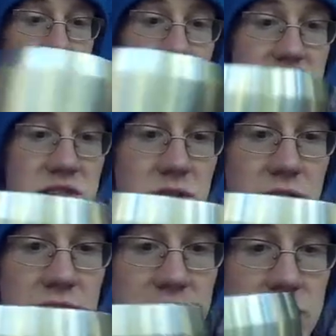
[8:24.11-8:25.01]
Nice little
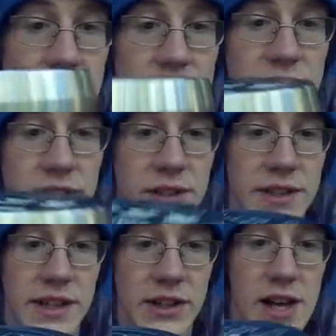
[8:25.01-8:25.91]
handle.
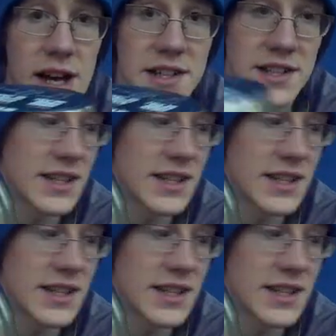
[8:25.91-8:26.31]
It locks